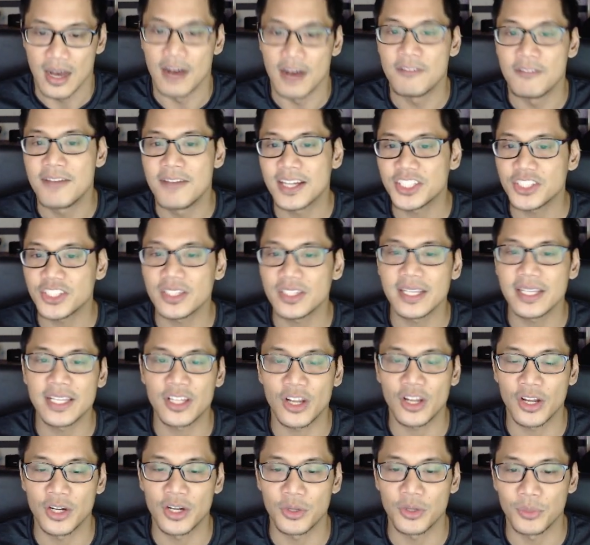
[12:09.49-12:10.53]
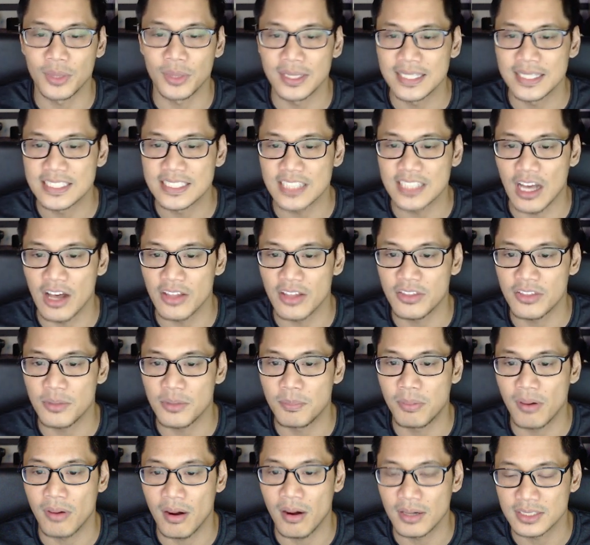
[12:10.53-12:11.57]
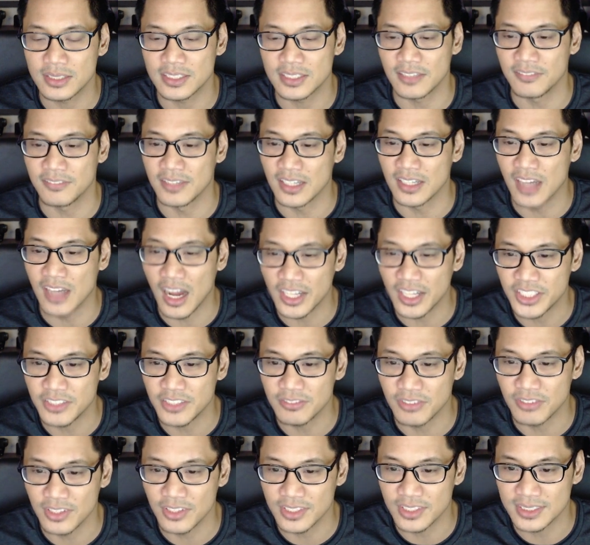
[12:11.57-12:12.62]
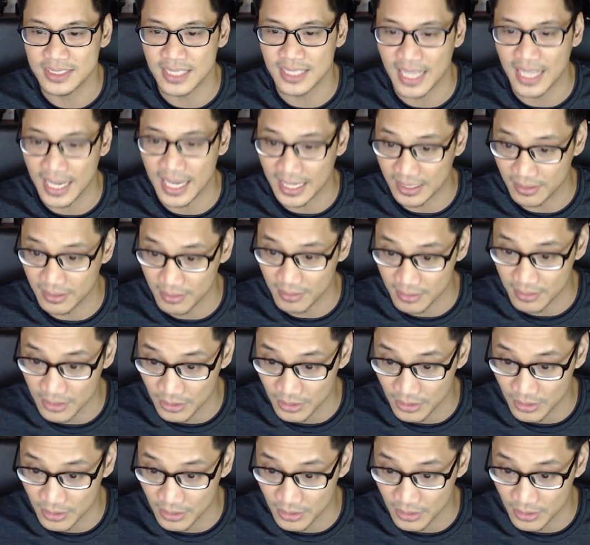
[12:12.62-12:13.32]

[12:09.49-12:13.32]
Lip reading: Eventually, they're going to release other parts of the Gotchiverse, like,